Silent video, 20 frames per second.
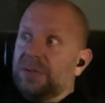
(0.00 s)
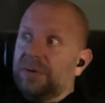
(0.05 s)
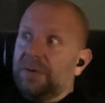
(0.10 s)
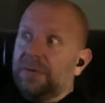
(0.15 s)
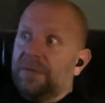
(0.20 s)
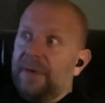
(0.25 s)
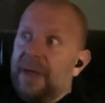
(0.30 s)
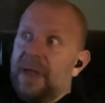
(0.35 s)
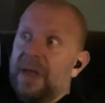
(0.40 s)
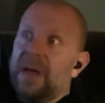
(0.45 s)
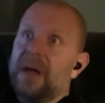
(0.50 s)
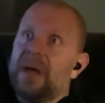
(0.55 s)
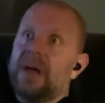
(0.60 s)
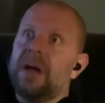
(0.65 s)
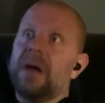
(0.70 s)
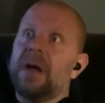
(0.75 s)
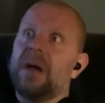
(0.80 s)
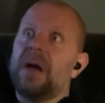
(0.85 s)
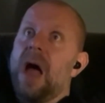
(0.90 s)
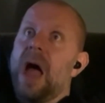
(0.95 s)
of
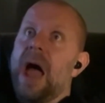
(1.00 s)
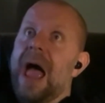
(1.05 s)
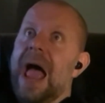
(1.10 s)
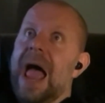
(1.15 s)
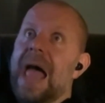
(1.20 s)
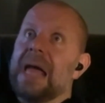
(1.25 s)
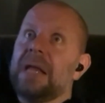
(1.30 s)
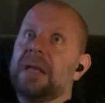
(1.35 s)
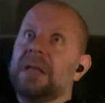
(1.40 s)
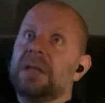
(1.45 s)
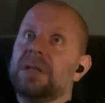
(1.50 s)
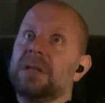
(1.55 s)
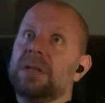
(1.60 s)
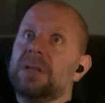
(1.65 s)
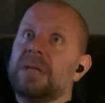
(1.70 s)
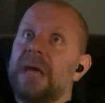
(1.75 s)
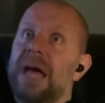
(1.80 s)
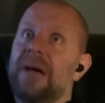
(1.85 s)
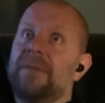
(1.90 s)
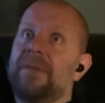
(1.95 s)
fear
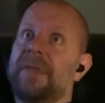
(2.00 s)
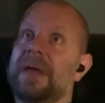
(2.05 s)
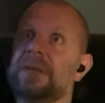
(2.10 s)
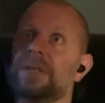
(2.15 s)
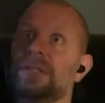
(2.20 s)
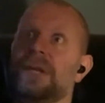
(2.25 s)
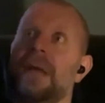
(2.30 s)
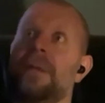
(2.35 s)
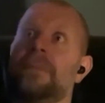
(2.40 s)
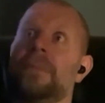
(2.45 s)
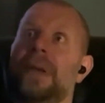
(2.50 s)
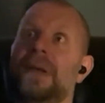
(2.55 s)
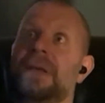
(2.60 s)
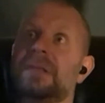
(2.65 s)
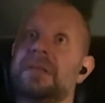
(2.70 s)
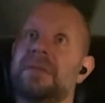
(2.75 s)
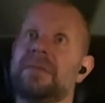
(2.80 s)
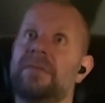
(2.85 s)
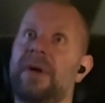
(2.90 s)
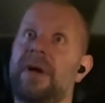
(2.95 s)
and have that
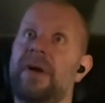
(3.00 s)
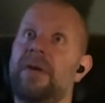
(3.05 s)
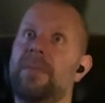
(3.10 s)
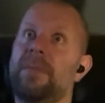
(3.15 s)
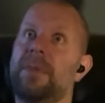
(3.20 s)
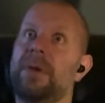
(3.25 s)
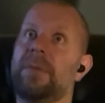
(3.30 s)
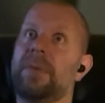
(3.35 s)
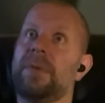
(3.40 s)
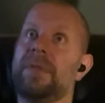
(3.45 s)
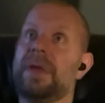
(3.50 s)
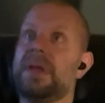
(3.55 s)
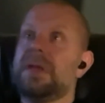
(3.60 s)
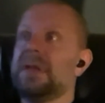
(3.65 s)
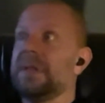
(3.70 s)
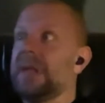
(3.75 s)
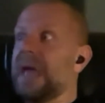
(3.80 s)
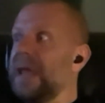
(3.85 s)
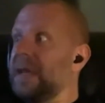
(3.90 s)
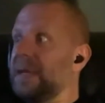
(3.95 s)
shame-based environment
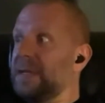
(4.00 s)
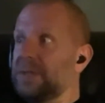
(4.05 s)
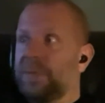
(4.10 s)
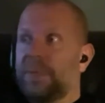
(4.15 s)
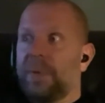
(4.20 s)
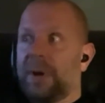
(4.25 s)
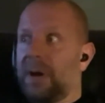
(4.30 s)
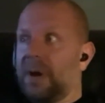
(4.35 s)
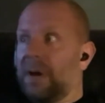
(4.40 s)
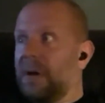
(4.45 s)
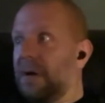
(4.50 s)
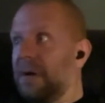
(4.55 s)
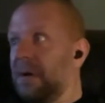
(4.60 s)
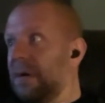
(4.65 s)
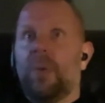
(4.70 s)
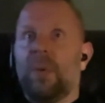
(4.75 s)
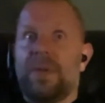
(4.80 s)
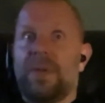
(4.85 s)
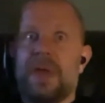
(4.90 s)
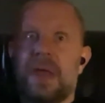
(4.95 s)
within any sport,
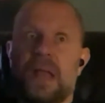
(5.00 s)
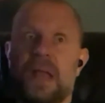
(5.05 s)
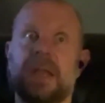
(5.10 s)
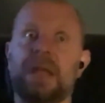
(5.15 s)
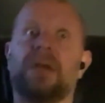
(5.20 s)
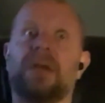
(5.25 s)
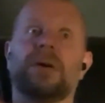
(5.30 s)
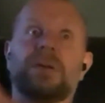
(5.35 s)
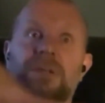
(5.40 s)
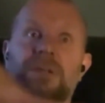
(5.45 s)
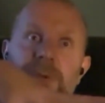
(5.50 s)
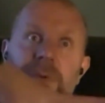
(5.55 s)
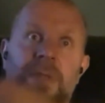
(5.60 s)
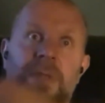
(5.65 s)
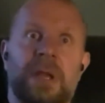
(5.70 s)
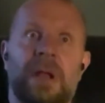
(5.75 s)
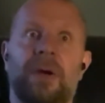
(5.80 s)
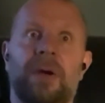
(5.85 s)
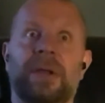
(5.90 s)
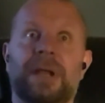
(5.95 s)
within any culture,
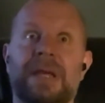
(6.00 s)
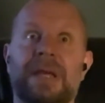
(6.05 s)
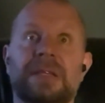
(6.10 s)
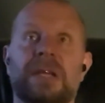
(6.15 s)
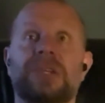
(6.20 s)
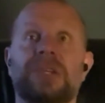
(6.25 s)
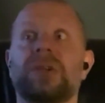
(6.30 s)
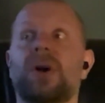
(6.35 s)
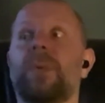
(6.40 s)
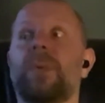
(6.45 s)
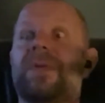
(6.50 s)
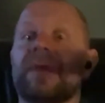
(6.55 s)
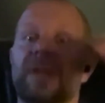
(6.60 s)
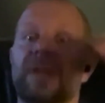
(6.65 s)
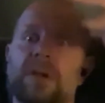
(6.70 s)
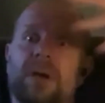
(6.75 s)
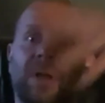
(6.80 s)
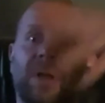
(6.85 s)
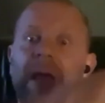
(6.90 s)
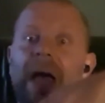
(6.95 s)
within an organisation, or
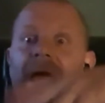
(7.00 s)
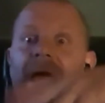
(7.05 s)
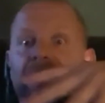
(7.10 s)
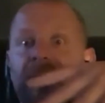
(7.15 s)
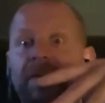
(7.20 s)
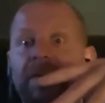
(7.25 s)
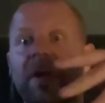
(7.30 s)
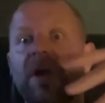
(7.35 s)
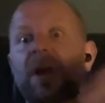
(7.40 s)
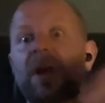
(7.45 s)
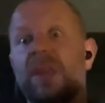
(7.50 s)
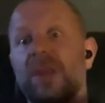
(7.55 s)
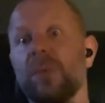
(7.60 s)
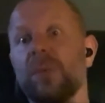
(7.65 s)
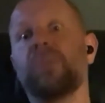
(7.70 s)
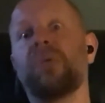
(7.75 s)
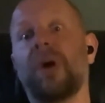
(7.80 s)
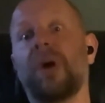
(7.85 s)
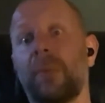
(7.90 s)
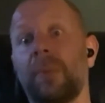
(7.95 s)
within your life,
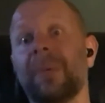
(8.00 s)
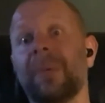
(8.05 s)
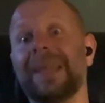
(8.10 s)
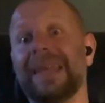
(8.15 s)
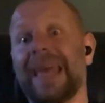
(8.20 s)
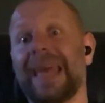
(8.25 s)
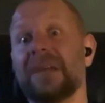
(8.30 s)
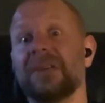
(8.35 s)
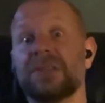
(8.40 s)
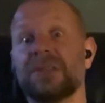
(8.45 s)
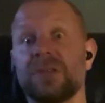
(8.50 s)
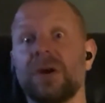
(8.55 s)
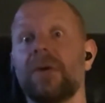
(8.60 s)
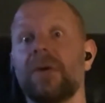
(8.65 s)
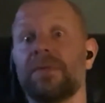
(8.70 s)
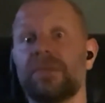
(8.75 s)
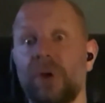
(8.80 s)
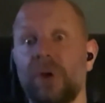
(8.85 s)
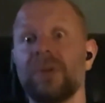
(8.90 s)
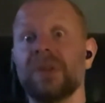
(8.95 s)
you'll probably get
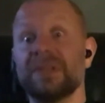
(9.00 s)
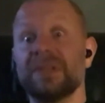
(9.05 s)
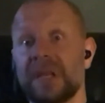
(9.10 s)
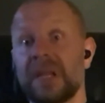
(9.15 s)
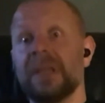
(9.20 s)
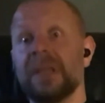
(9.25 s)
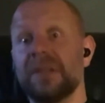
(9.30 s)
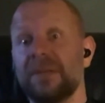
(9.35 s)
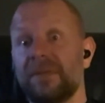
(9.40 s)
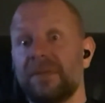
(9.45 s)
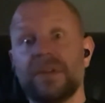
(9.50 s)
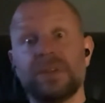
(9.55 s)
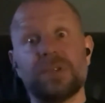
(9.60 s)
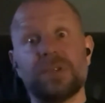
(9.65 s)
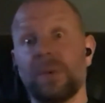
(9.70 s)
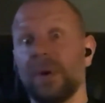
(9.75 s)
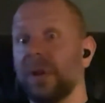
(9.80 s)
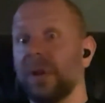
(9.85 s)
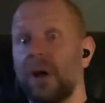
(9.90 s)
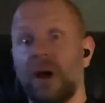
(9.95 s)
stuff done as an
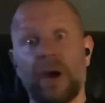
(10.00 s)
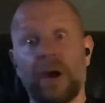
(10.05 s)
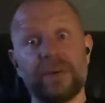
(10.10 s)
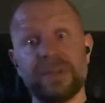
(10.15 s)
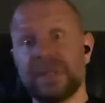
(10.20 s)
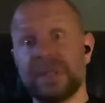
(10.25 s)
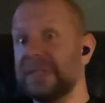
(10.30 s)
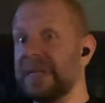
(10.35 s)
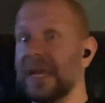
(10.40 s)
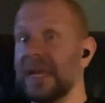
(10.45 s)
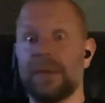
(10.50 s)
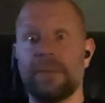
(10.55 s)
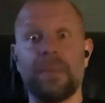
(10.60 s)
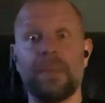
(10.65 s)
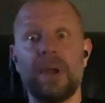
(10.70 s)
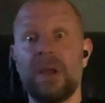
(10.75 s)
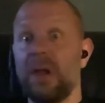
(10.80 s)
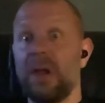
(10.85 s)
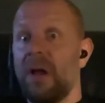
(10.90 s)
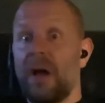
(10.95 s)
individual or as a
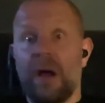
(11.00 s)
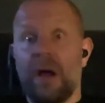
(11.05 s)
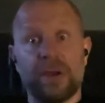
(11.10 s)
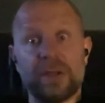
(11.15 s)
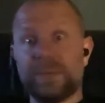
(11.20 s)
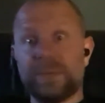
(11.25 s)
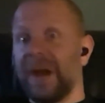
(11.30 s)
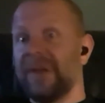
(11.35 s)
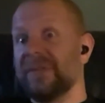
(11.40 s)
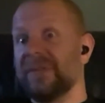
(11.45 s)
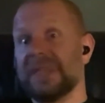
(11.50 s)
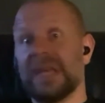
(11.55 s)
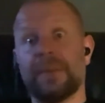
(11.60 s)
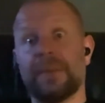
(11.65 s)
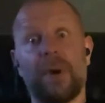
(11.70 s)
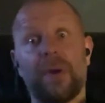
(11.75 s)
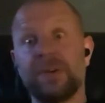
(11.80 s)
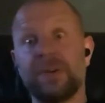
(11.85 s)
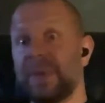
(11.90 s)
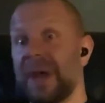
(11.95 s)
team, or as part of a
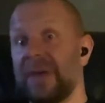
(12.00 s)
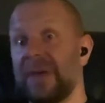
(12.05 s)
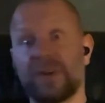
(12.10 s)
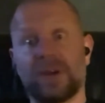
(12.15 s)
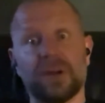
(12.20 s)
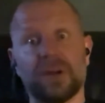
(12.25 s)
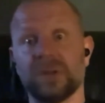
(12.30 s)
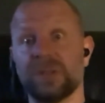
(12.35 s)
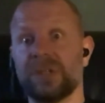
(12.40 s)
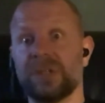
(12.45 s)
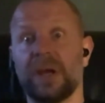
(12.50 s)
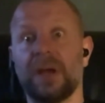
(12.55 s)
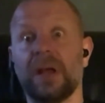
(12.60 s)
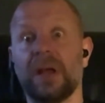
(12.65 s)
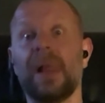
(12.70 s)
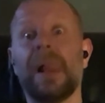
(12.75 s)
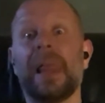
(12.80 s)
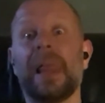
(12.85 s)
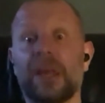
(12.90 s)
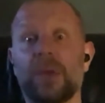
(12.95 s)
team, or as part of a culture.
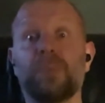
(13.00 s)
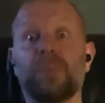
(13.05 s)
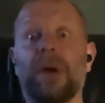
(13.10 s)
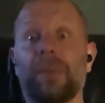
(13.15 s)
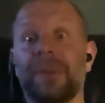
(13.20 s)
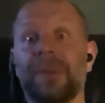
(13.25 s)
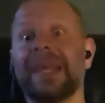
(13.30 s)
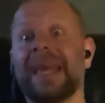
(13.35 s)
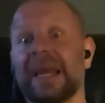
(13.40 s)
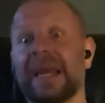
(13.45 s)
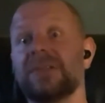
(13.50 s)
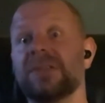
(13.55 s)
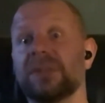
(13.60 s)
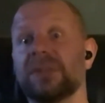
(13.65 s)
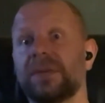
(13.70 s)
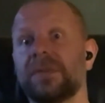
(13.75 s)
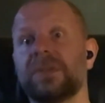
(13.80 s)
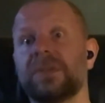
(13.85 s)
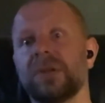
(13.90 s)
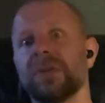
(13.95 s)
You'll probably get
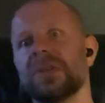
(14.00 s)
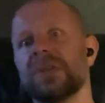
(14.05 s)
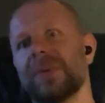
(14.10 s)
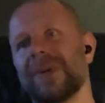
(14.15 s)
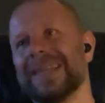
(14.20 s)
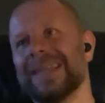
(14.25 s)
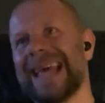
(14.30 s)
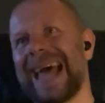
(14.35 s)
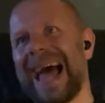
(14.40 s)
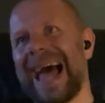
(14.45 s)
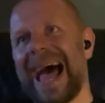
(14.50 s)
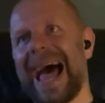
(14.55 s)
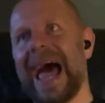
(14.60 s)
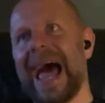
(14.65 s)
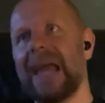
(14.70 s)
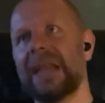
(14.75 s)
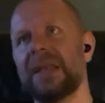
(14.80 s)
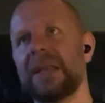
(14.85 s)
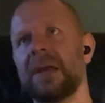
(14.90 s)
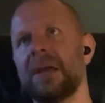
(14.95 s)
stuff done. So it's hard